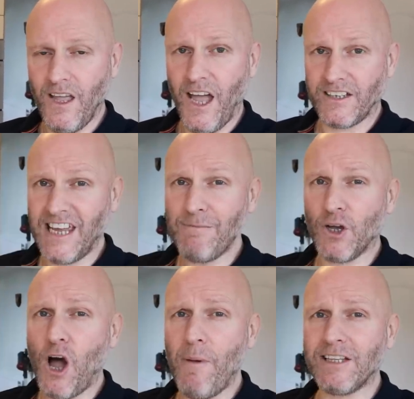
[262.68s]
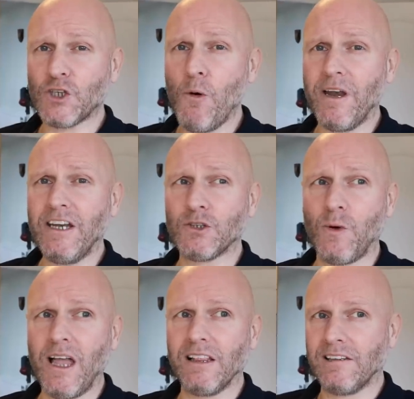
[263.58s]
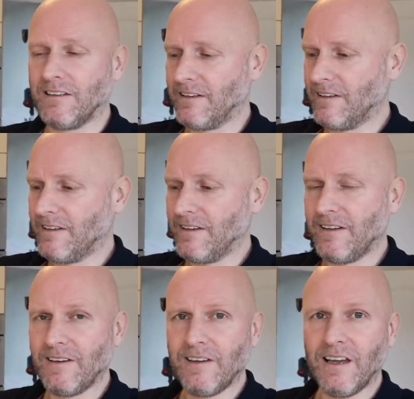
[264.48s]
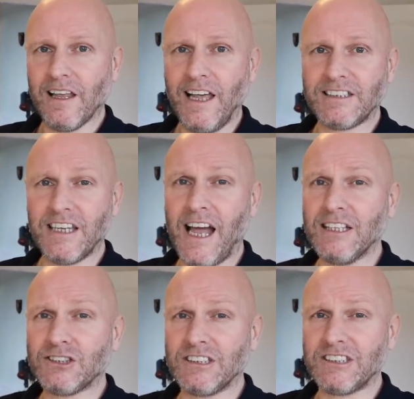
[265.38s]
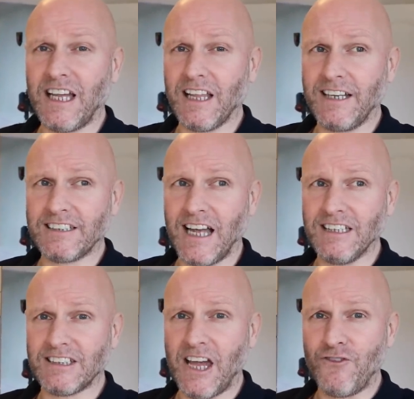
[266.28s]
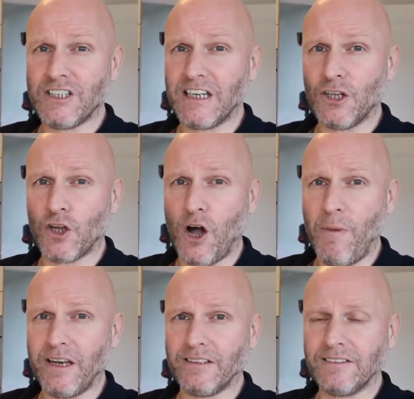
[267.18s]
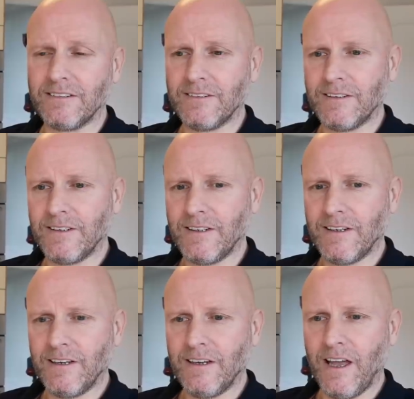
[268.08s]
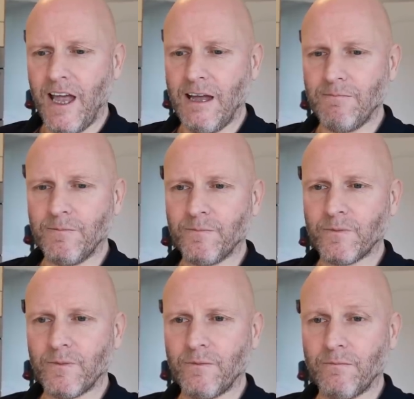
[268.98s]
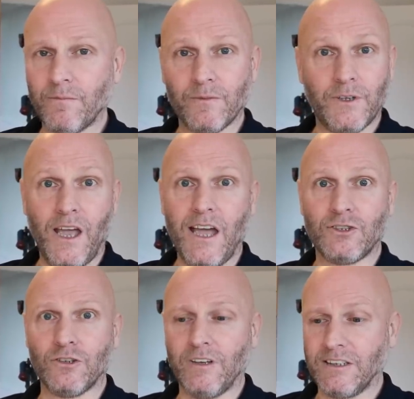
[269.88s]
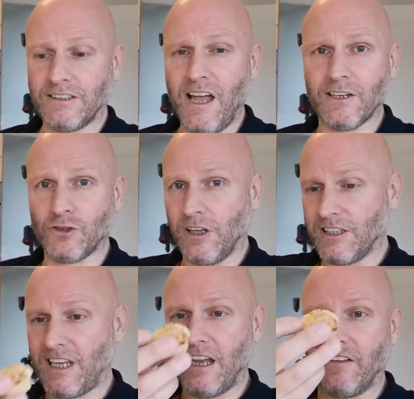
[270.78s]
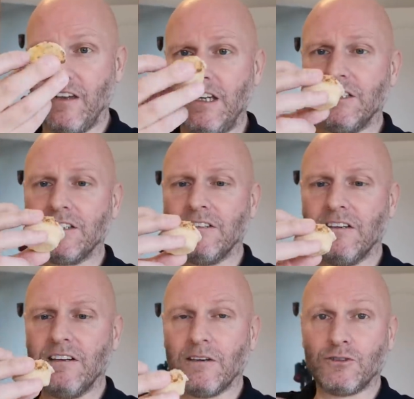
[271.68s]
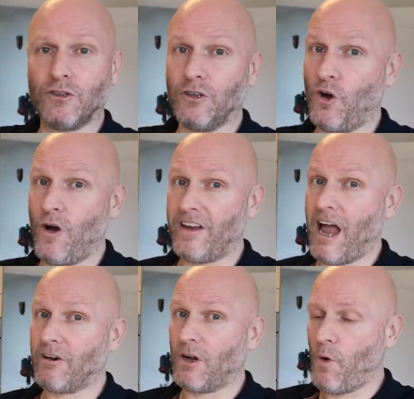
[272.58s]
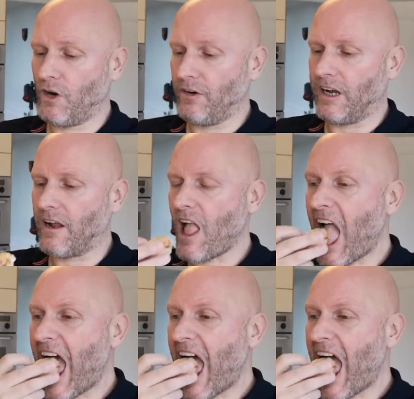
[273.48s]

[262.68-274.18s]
And keep the comments coming in as well. I like to answer every single comment. So that's that. So let's get into these. I'm just going to go down in a one, innit?